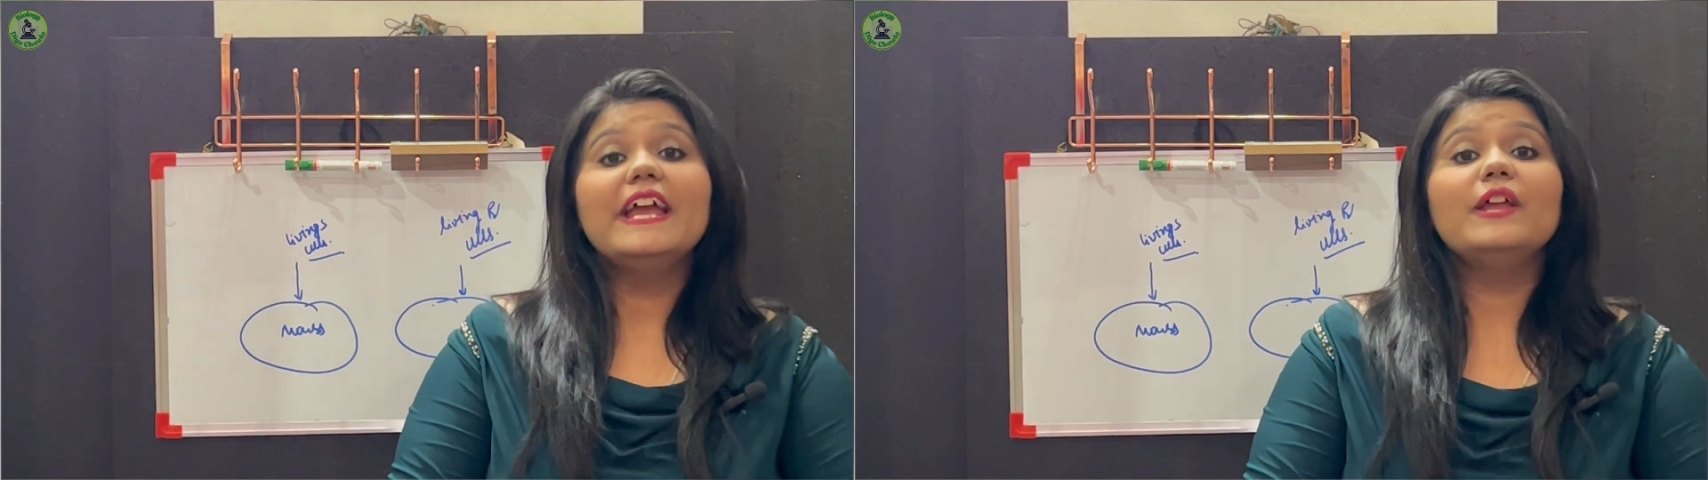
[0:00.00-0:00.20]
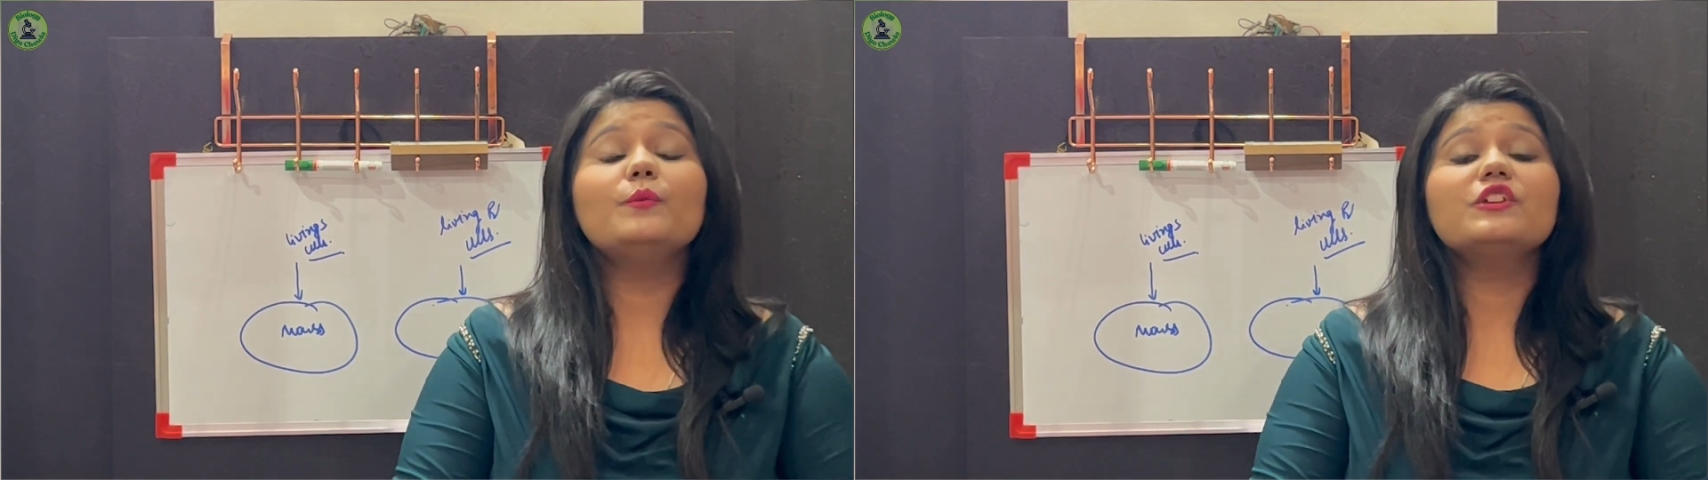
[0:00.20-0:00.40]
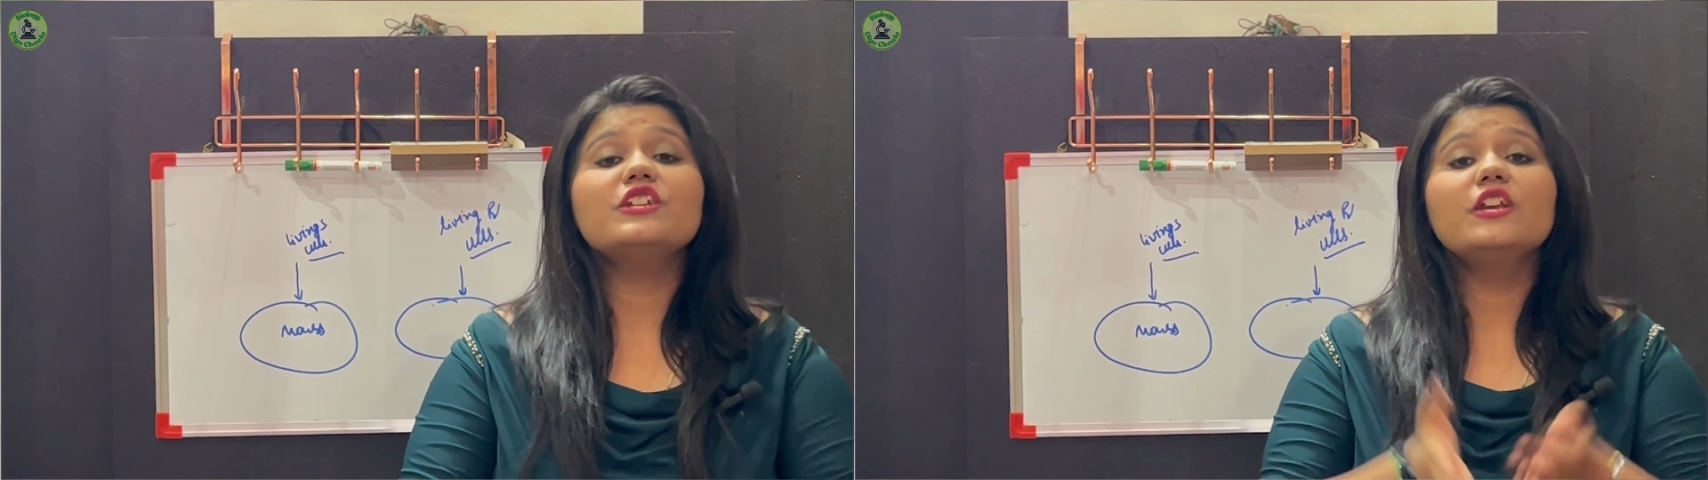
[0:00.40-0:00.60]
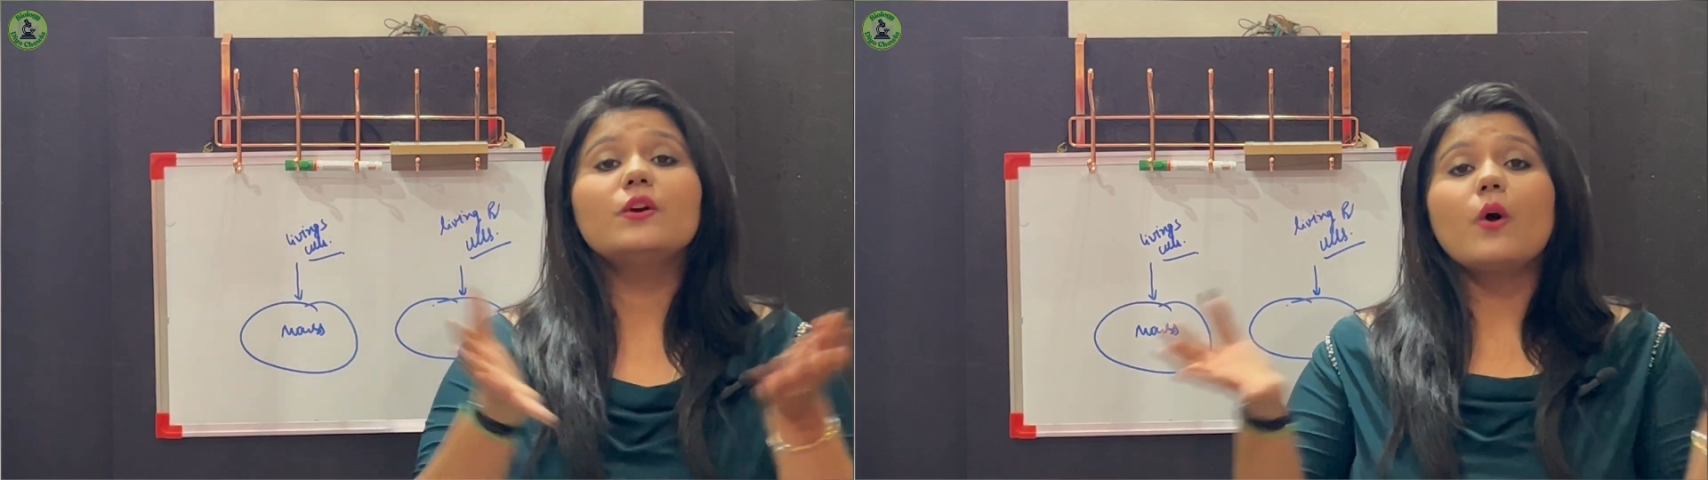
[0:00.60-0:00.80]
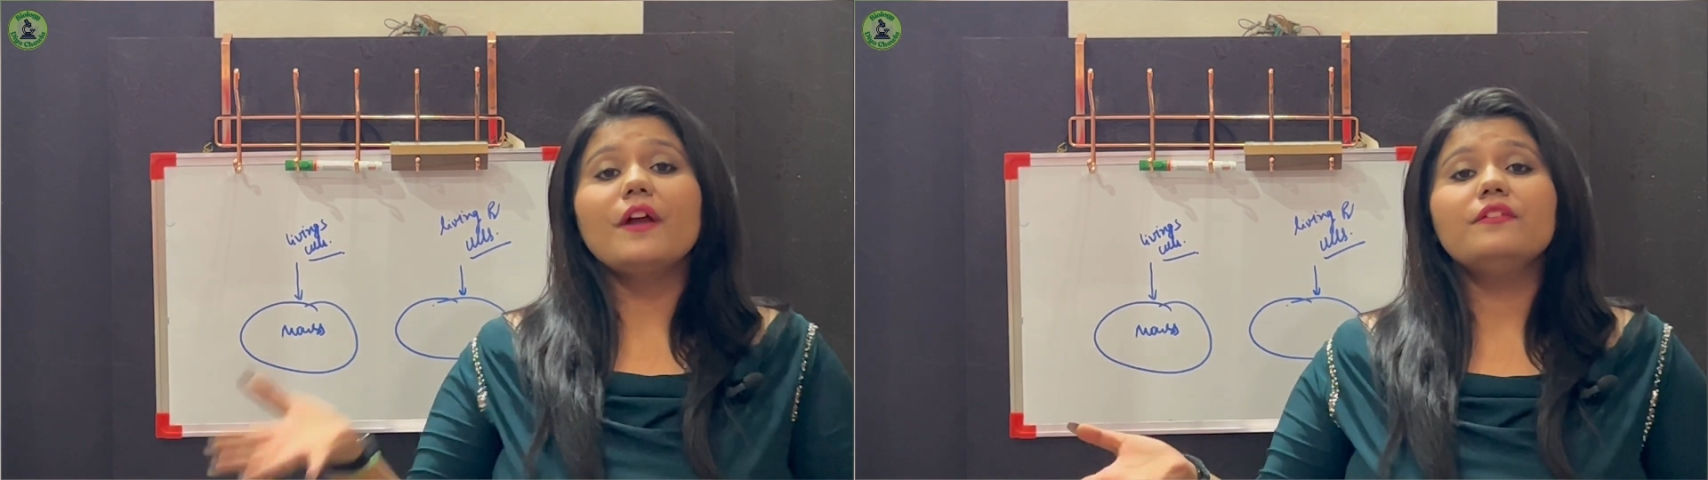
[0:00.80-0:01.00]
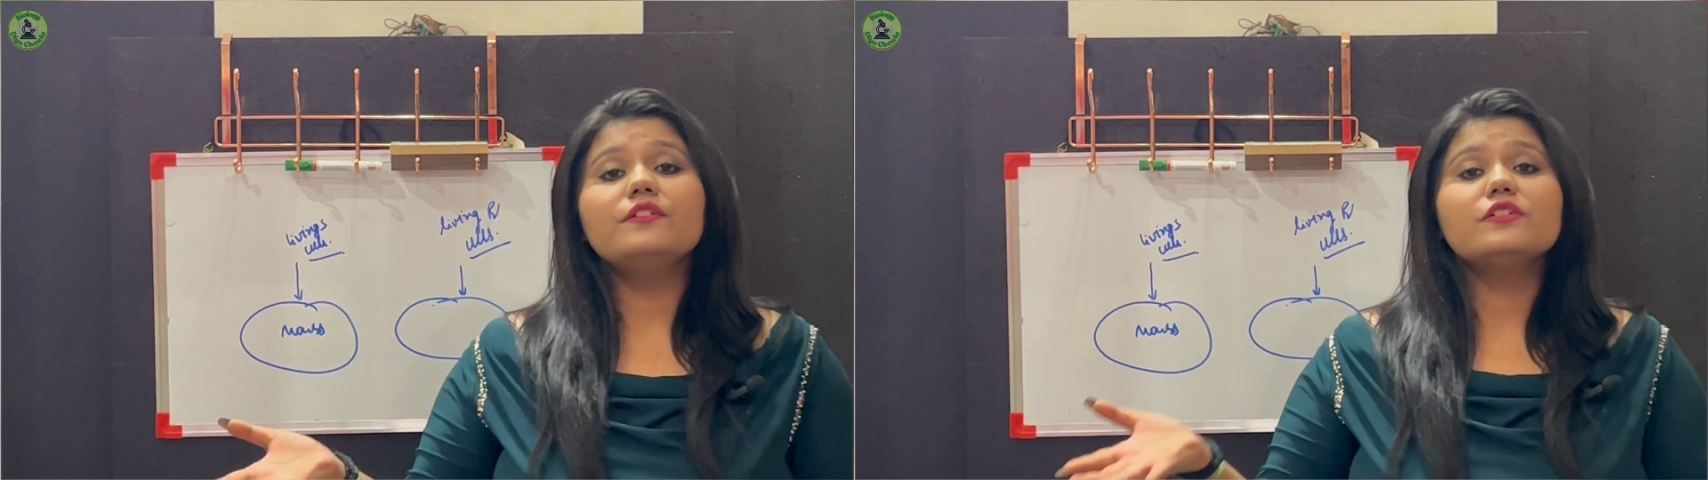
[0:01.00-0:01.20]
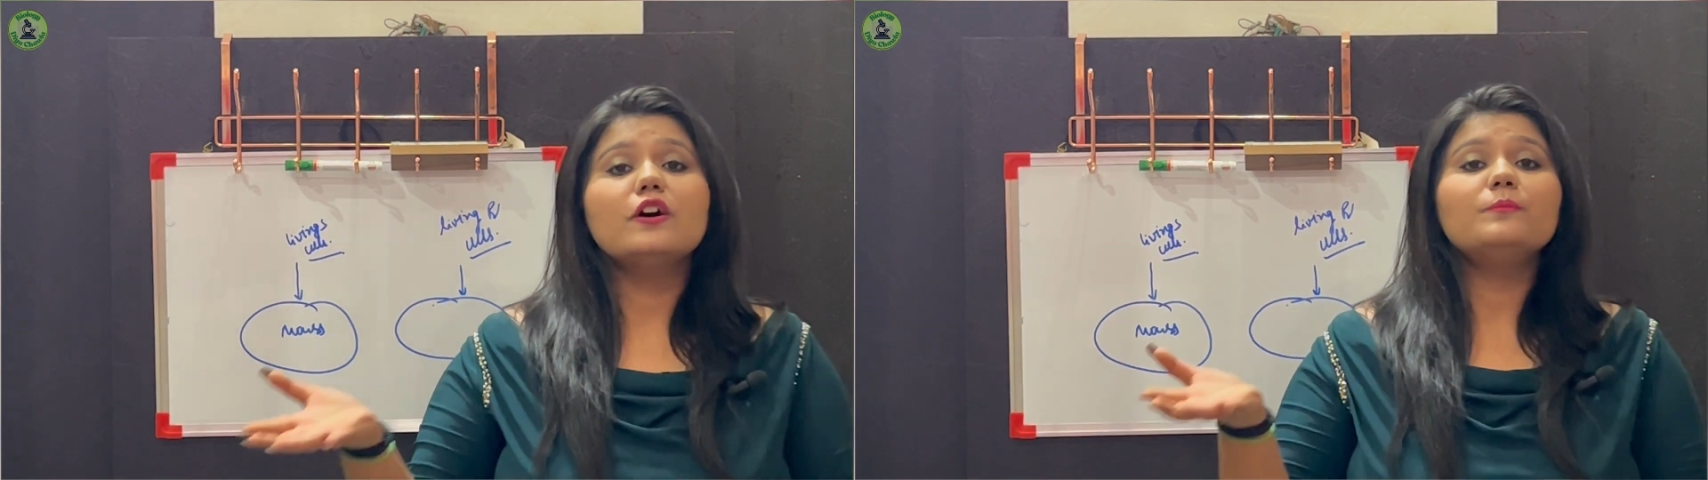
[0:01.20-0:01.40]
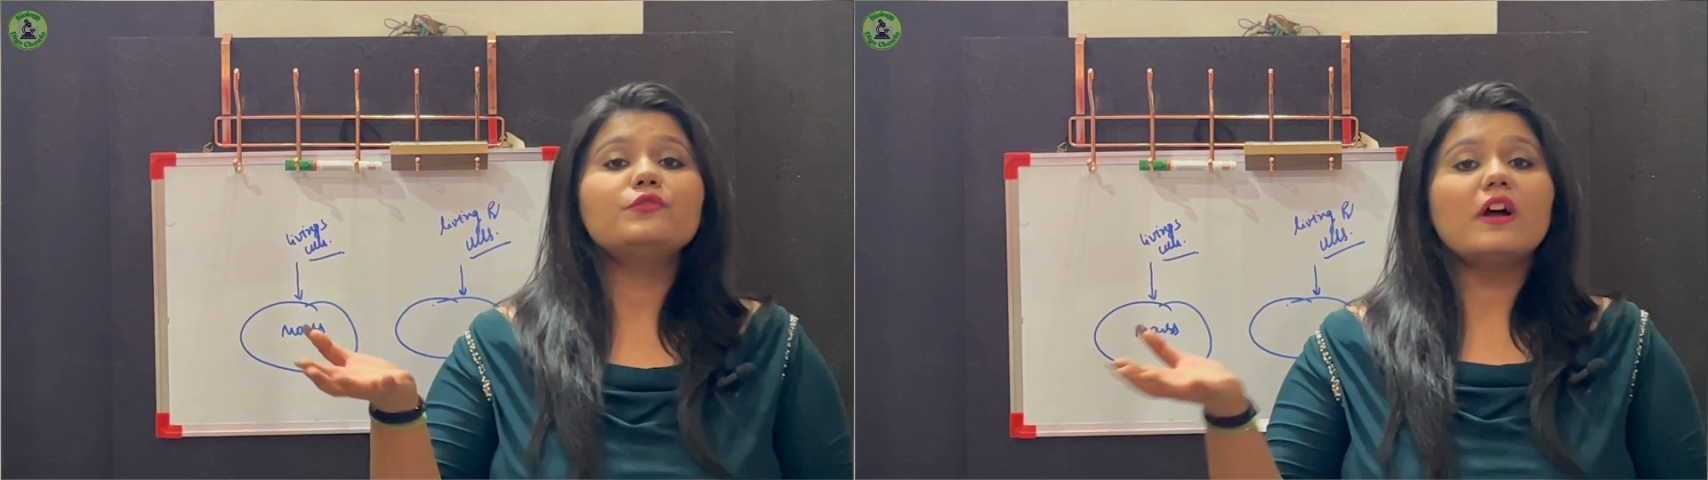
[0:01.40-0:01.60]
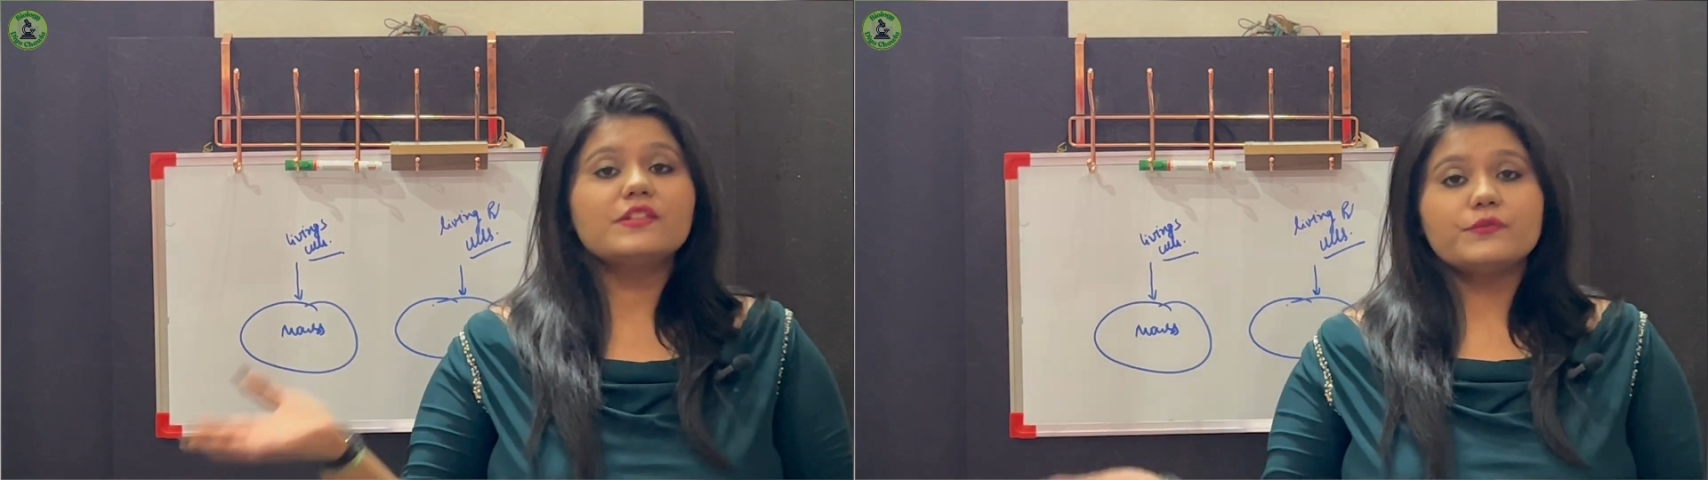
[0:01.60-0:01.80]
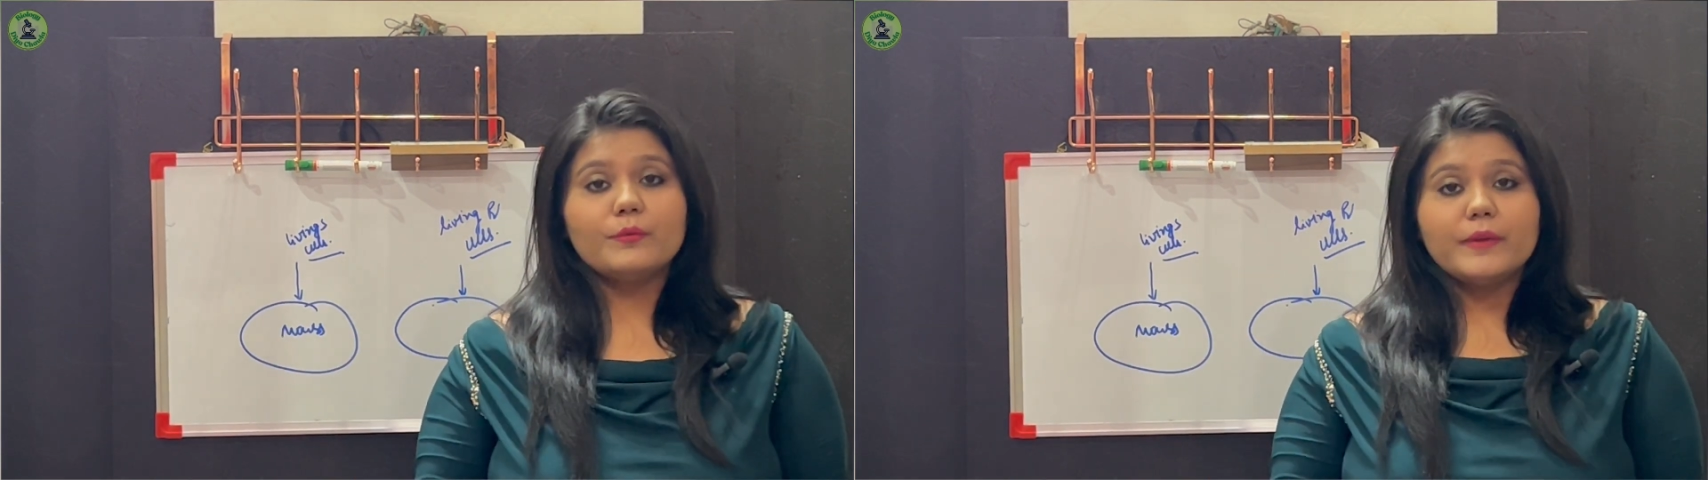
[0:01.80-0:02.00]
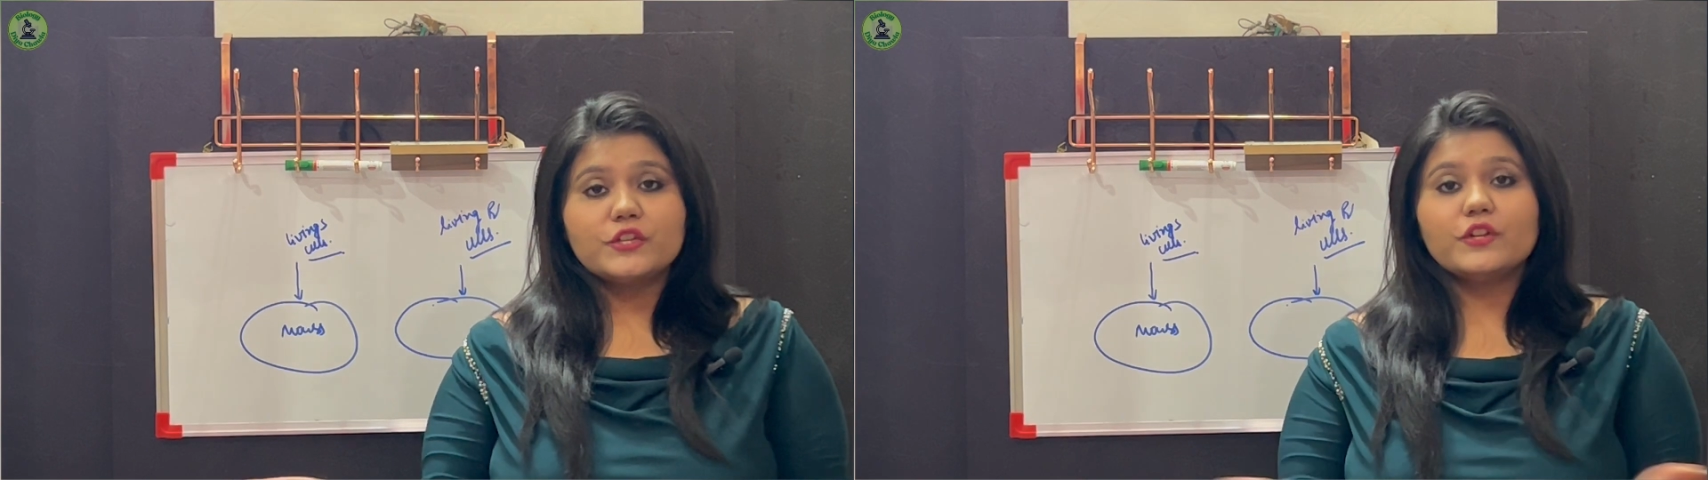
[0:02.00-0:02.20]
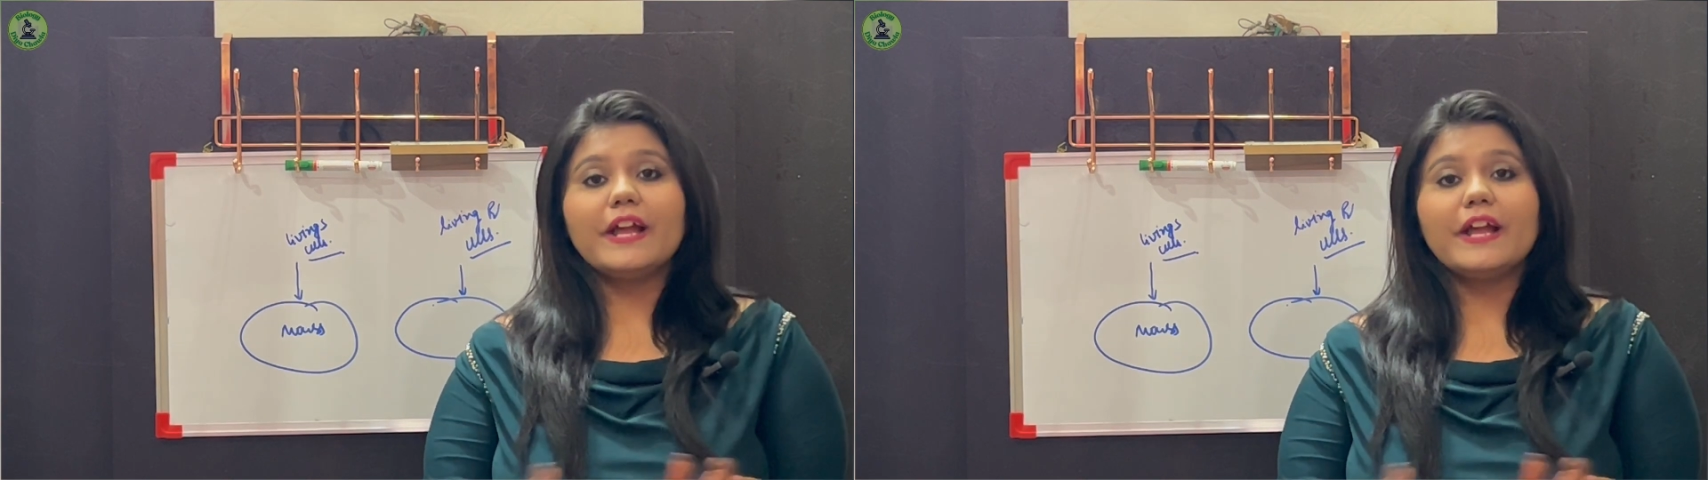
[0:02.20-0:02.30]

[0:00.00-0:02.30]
in which he coined the term transformation,